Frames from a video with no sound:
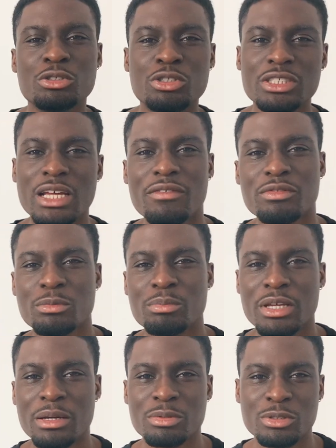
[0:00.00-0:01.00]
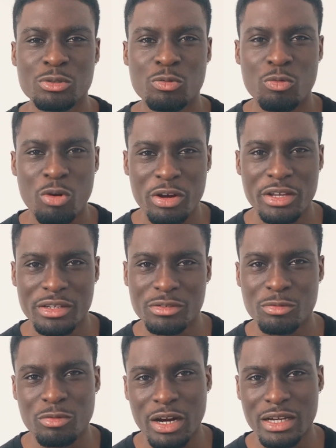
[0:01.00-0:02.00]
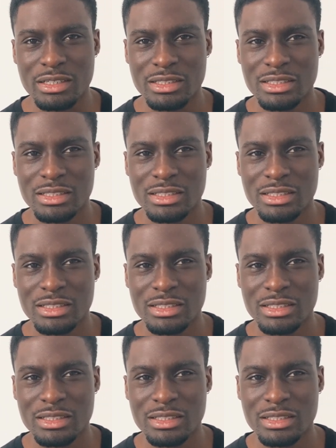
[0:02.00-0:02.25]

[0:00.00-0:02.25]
just have to be able to rock it right.